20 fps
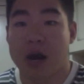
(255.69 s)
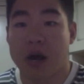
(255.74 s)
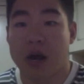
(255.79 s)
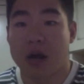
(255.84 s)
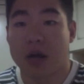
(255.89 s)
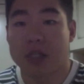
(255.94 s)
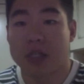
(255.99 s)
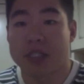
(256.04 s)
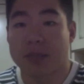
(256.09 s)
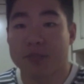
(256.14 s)

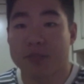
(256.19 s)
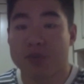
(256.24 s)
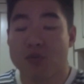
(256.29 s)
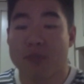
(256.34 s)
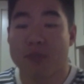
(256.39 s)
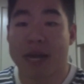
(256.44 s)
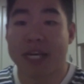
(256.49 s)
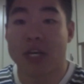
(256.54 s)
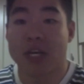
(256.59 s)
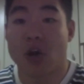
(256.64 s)
Some of you
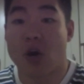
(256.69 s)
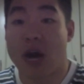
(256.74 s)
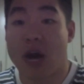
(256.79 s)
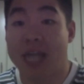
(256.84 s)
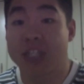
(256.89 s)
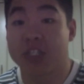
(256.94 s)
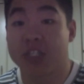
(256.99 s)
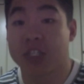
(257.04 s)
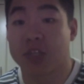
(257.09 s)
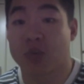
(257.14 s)
might know
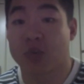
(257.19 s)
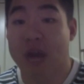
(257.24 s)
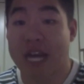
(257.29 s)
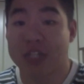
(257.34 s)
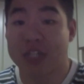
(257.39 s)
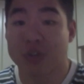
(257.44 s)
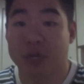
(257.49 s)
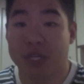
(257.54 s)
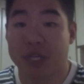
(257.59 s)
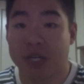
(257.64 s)
I just
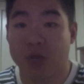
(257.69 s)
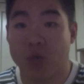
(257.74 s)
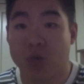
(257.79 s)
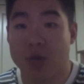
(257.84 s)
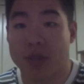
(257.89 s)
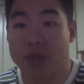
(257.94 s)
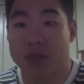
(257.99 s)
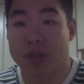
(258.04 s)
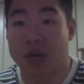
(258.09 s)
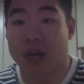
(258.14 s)
graduated
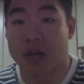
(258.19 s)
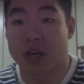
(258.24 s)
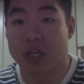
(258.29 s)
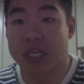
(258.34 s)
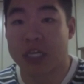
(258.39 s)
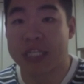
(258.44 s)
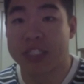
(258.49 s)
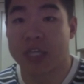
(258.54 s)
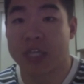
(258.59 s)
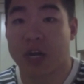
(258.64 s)
with a
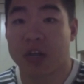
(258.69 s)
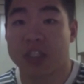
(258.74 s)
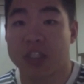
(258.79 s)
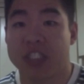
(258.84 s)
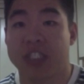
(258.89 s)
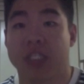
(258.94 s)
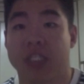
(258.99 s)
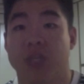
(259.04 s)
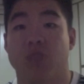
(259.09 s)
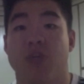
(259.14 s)

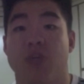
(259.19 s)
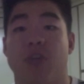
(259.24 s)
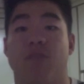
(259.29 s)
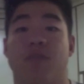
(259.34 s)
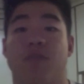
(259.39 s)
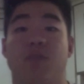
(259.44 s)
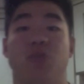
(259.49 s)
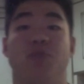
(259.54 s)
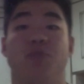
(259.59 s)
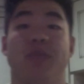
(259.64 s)
kinesiology degree
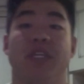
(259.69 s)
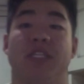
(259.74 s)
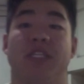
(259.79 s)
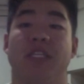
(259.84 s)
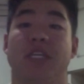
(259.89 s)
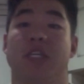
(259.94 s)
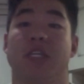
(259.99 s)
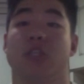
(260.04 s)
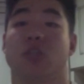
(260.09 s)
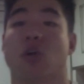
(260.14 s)
from
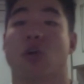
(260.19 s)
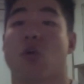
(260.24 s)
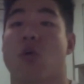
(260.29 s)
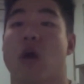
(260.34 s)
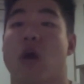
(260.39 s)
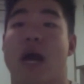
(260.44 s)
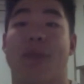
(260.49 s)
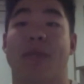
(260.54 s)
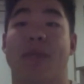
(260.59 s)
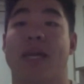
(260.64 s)
UBC,
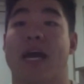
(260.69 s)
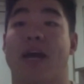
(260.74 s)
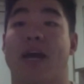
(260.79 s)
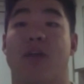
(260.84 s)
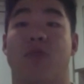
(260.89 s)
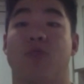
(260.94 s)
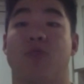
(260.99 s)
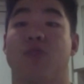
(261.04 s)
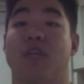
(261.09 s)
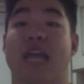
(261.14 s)
so I
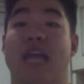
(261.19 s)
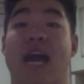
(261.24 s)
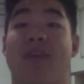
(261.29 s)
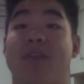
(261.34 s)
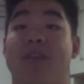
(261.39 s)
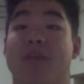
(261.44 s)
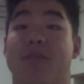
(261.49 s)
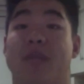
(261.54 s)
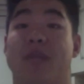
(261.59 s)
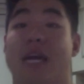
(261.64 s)
don't really have
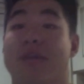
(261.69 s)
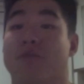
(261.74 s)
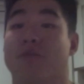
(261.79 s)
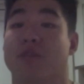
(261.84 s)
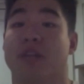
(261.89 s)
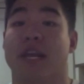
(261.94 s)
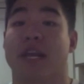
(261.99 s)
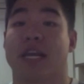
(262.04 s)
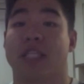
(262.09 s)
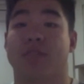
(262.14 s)
any plan for
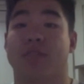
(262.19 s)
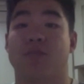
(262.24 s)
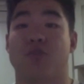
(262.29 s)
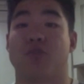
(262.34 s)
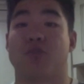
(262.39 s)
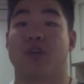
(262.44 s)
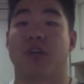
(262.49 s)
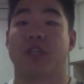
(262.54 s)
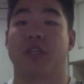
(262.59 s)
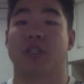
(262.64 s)
the next few
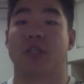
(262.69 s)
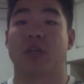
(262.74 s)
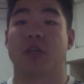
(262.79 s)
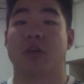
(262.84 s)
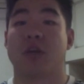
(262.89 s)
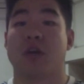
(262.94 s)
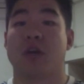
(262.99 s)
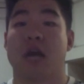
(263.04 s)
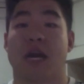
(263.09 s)
years.